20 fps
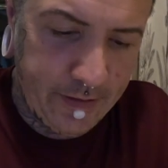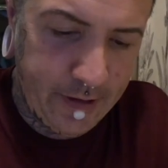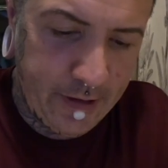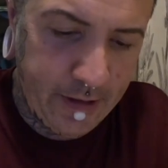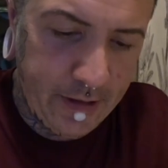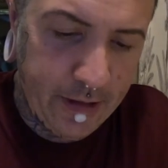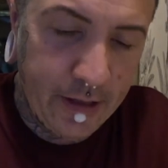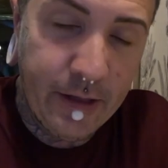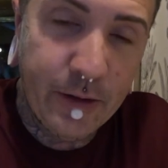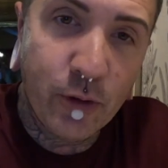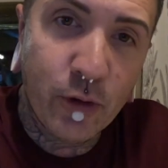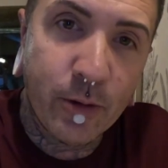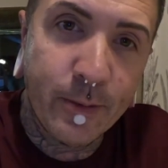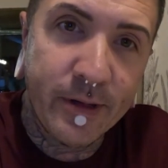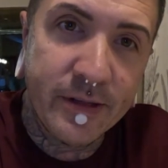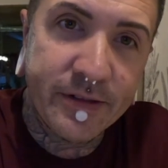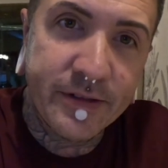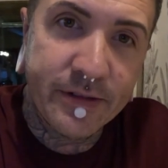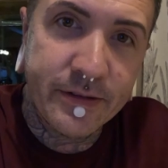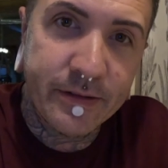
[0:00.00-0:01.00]
The
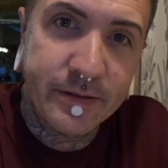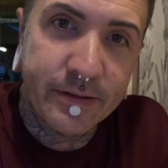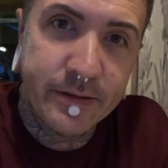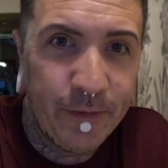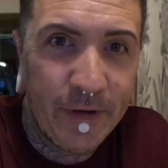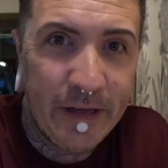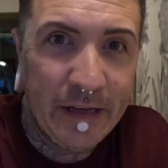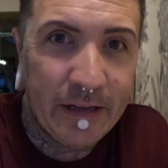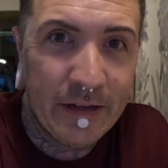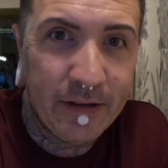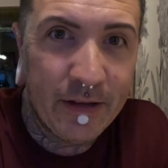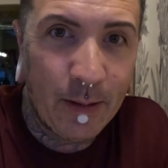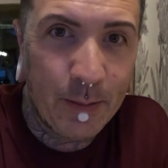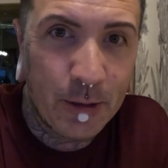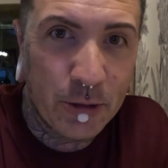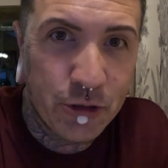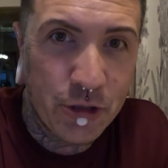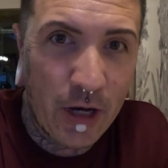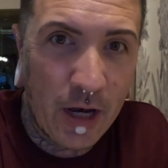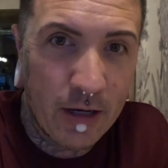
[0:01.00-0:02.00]
enormous vegan
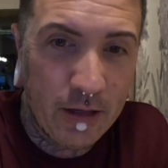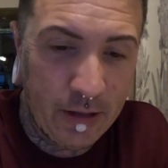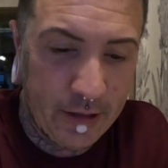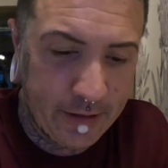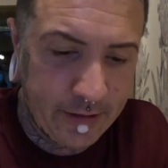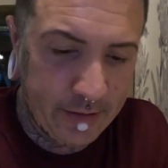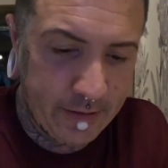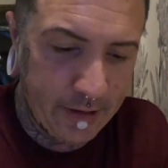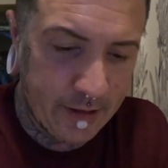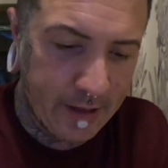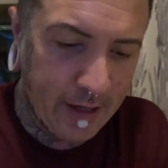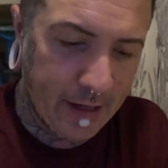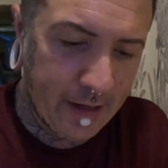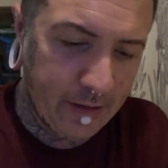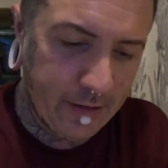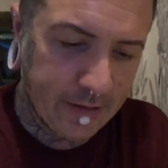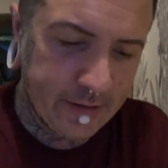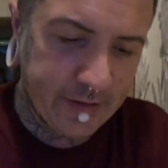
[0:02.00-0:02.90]
double chocolate. It kind of